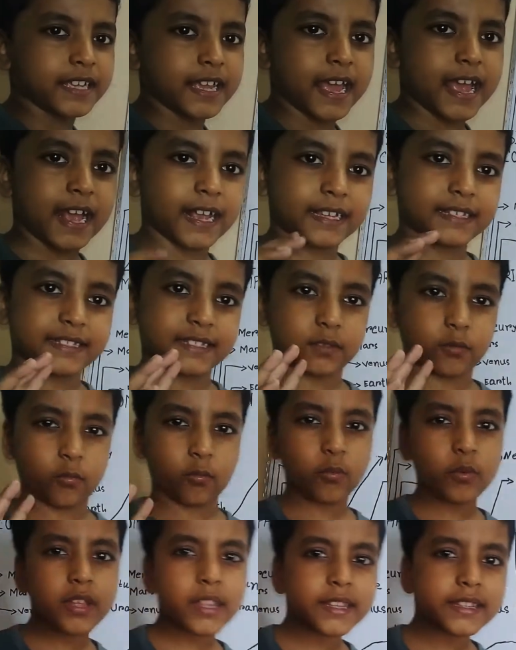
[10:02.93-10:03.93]
has the
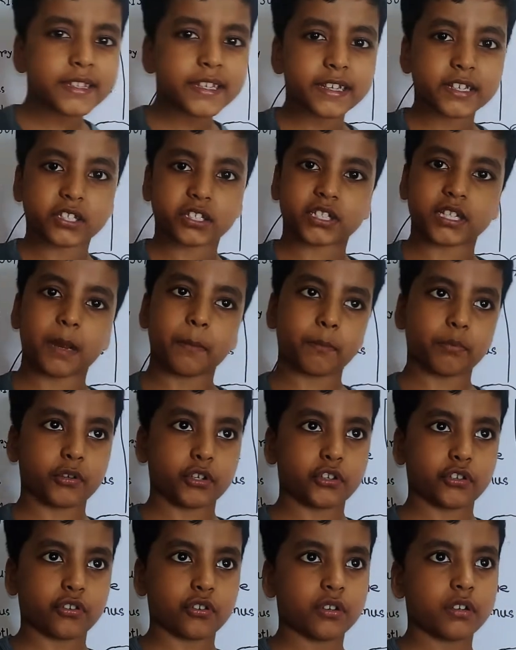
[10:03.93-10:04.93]
windiest
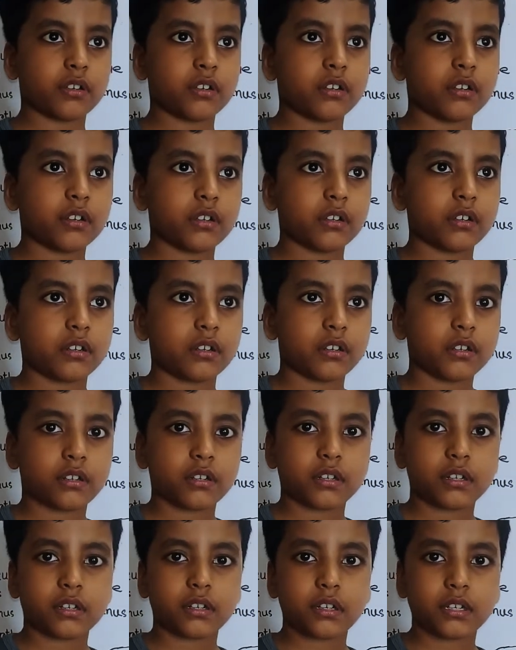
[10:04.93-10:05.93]
temperature.
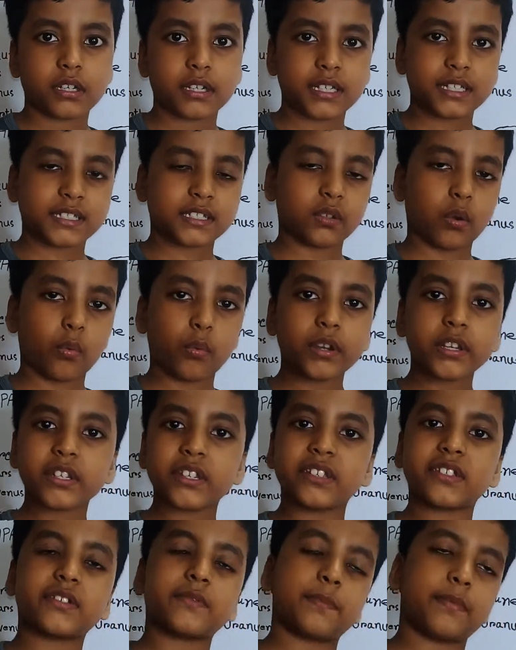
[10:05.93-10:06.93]
Is the
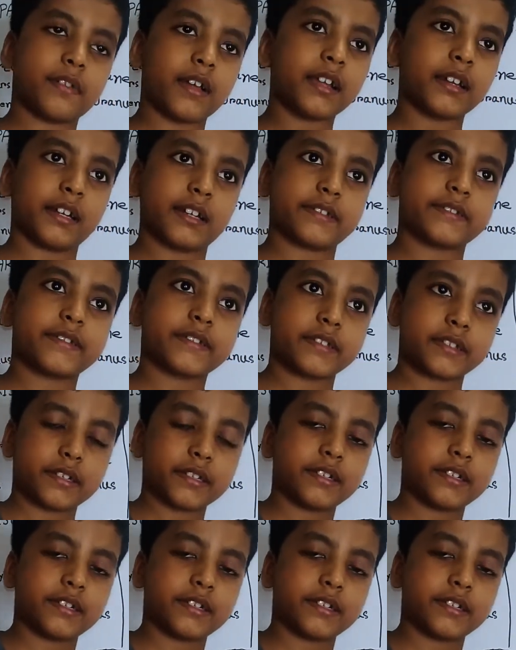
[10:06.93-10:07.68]
windiest planet.